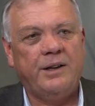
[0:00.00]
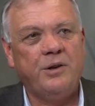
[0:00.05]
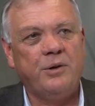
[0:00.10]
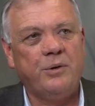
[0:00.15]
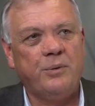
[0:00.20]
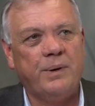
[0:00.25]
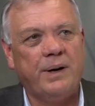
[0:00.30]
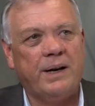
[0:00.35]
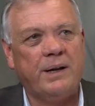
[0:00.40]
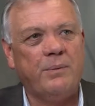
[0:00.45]
you
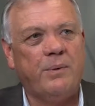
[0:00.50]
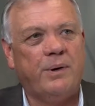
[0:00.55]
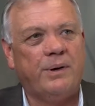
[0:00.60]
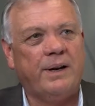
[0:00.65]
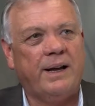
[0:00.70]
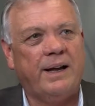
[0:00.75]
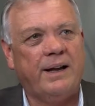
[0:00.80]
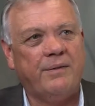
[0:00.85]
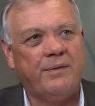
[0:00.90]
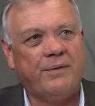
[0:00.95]
really want
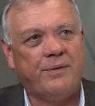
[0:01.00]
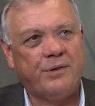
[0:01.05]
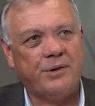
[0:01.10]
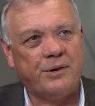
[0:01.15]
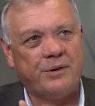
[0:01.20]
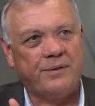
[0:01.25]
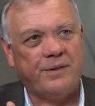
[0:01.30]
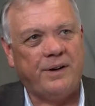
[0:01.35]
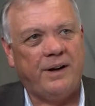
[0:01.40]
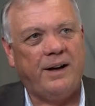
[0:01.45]
to have sort
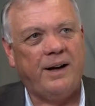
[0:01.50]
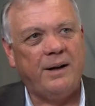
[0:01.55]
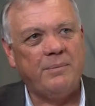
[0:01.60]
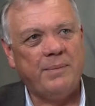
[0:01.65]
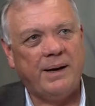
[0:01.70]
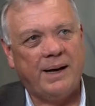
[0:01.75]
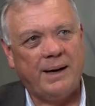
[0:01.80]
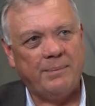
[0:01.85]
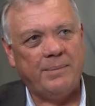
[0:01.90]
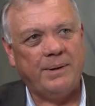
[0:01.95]
of a high
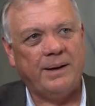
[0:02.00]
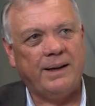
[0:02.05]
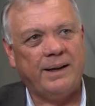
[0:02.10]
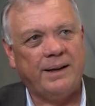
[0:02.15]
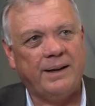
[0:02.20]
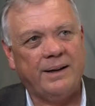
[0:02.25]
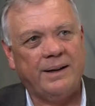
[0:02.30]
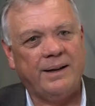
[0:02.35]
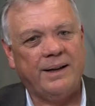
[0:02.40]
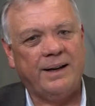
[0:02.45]

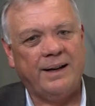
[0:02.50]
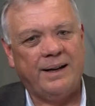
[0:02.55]
marbling